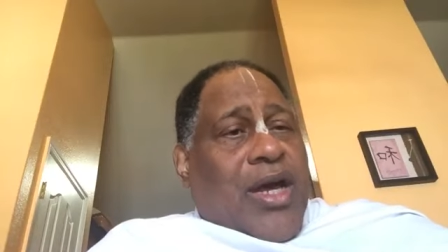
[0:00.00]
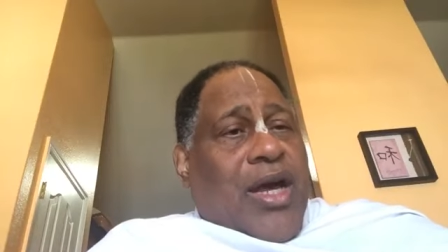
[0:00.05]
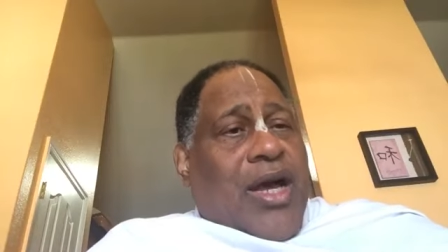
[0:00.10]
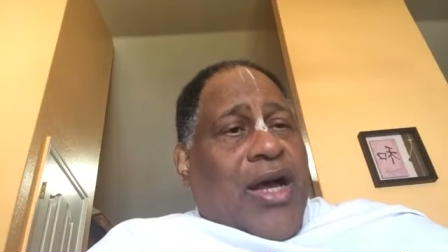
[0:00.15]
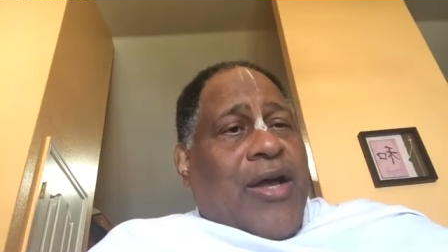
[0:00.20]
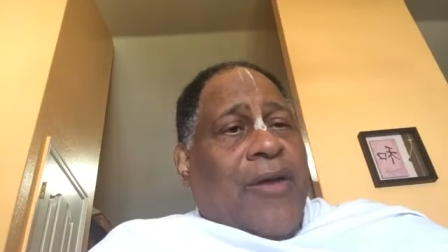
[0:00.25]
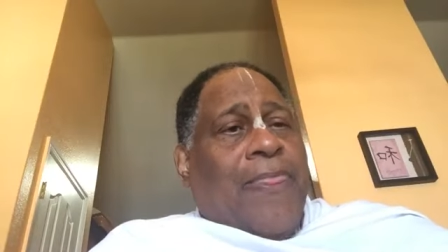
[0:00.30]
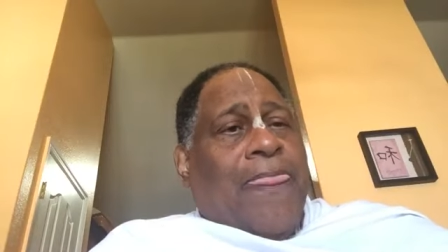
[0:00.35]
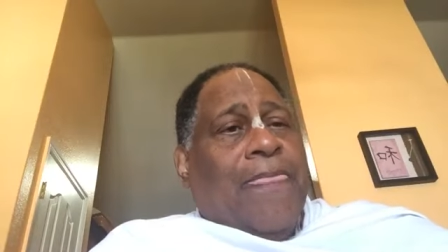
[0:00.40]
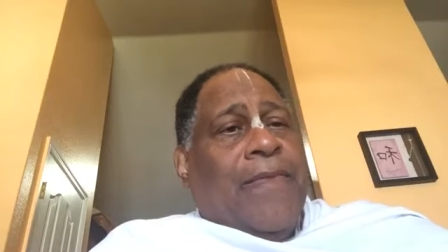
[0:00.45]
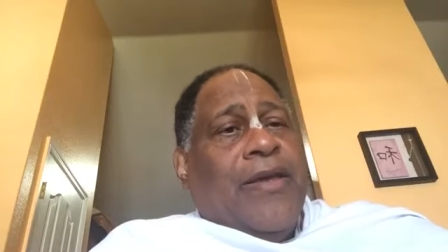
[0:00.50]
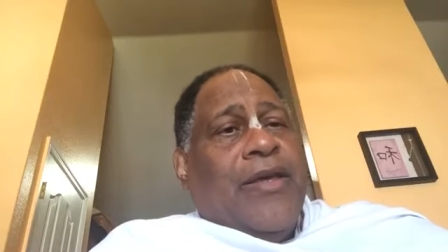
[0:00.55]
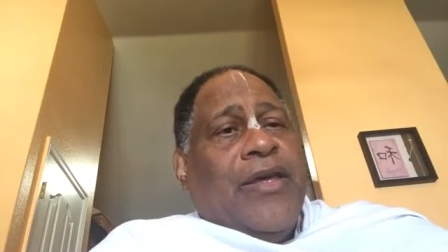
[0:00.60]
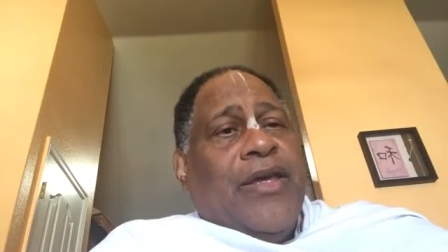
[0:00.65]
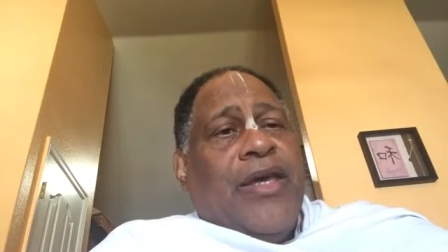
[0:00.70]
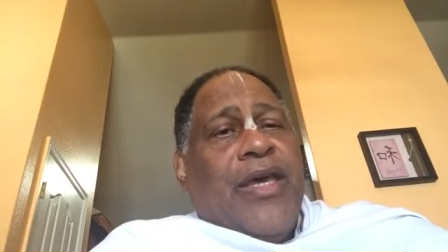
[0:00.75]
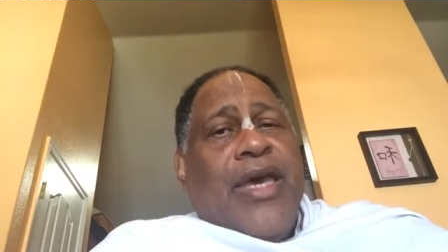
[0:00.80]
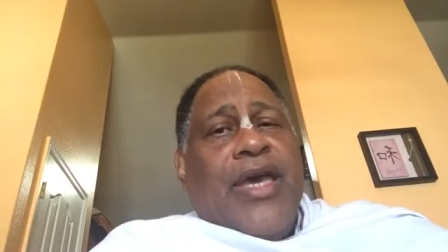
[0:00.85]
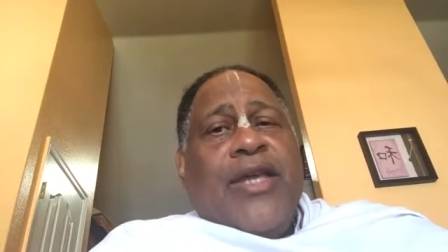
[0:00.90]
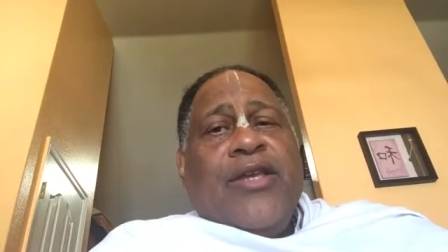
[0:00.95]

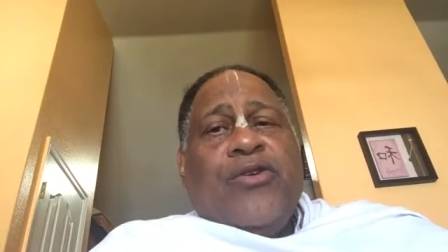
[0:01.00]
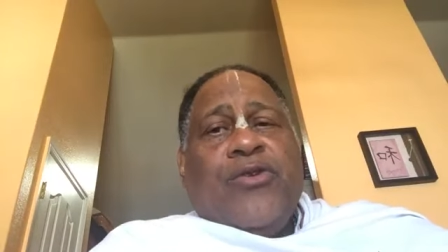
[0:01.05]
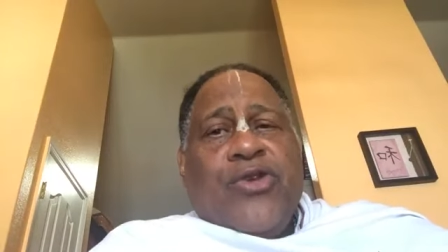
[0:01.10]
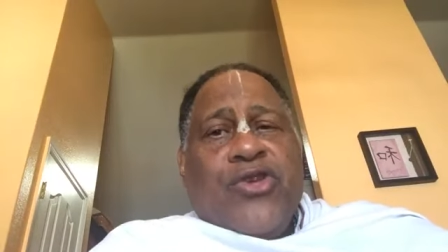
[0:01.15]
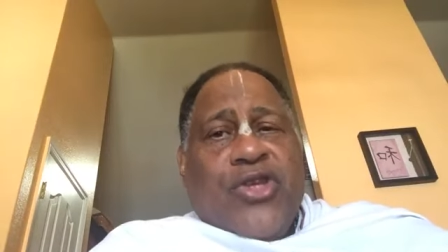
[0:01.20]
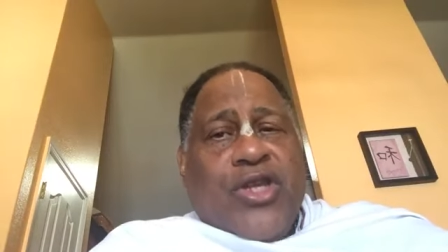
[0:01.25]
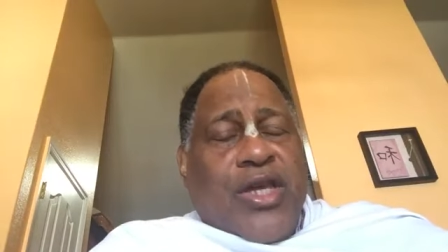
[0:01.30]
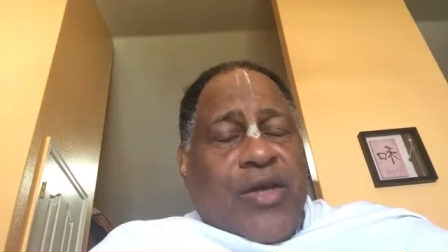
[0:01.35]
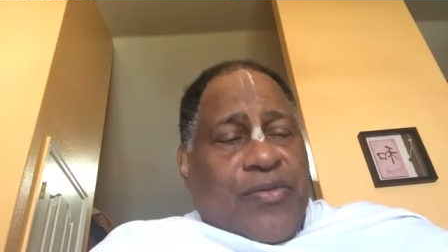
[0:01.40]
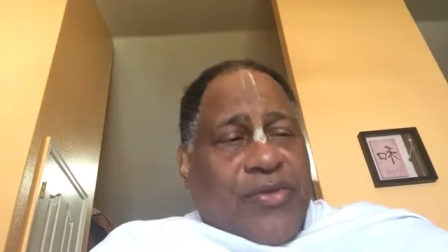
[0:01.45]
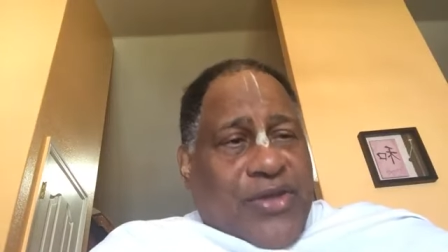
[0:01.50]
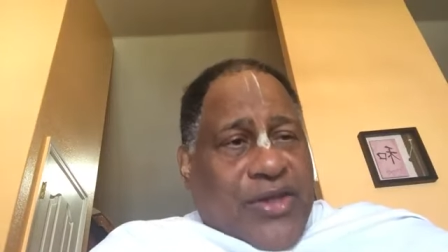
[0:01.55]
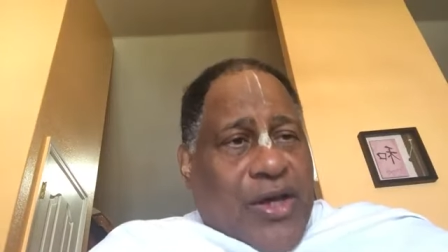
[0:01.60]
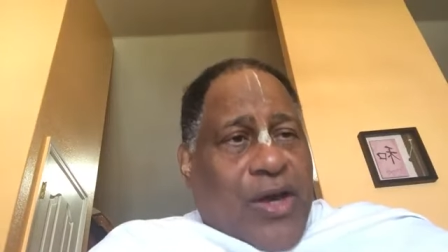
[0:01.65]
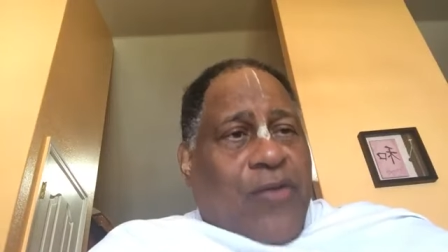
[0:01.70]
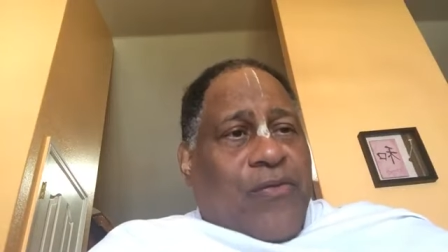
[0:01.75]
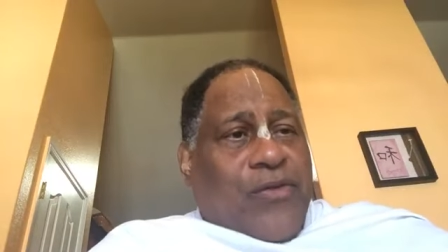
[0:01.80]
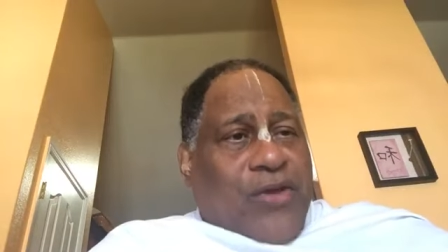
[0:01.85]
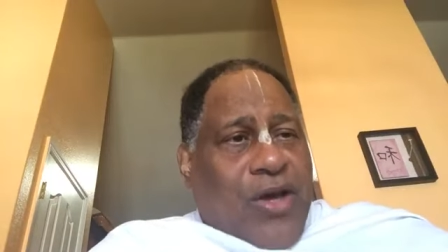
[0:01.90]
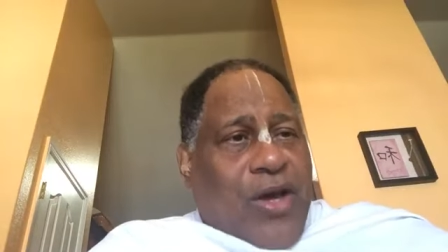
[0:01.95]
and Krishna
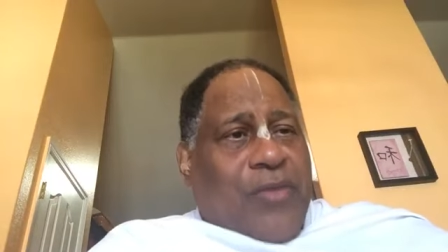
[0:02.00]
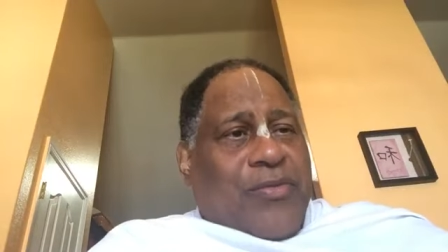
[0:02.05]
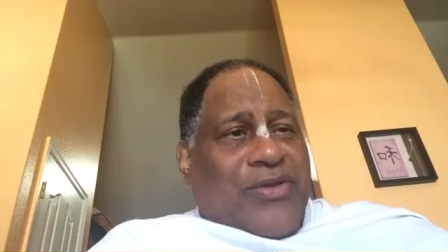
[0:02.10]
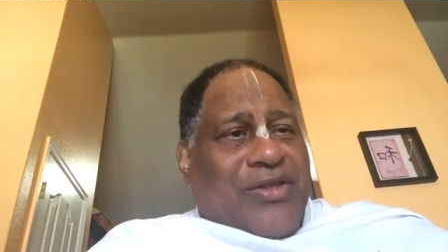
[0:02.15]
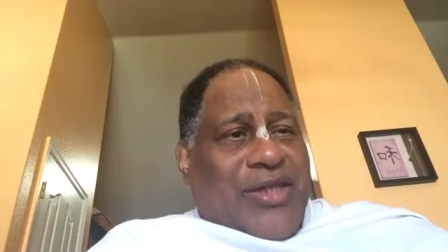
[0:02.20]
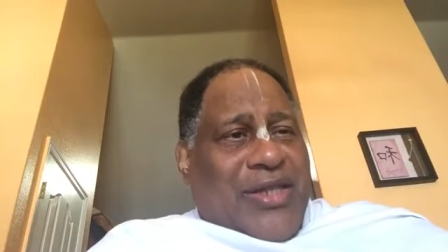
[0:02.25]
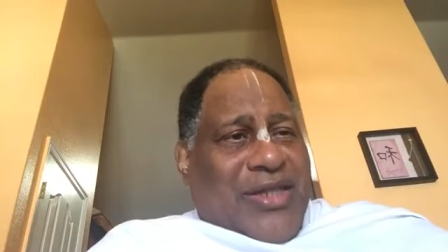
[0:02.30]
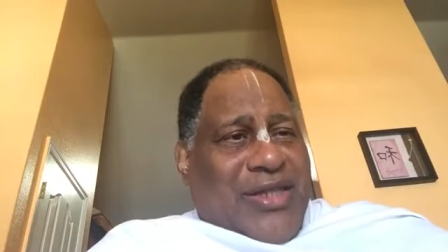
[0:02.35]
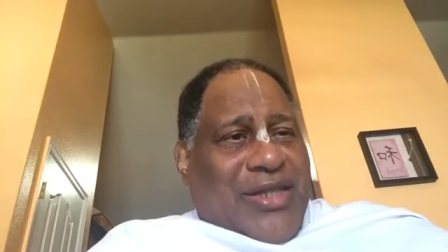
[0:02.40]
himself comes